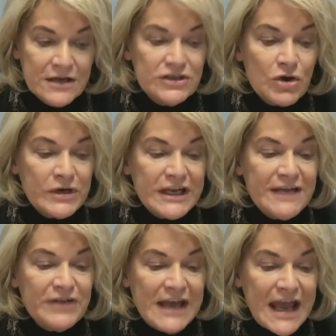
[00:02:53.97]
don't
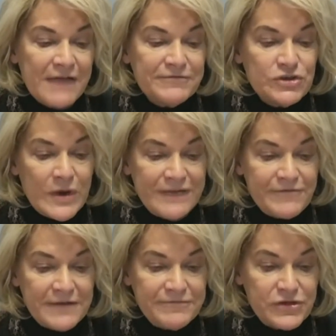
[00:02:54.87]
even have
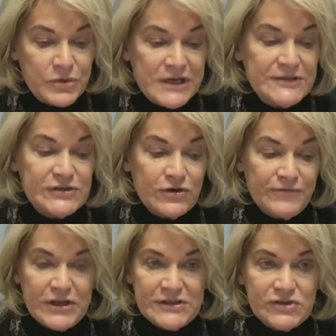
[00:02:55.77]
25/3
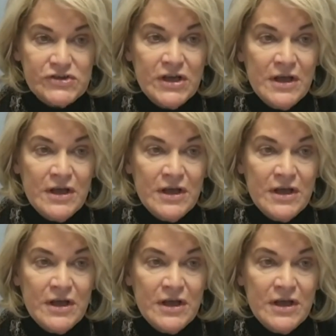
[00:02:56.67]
service.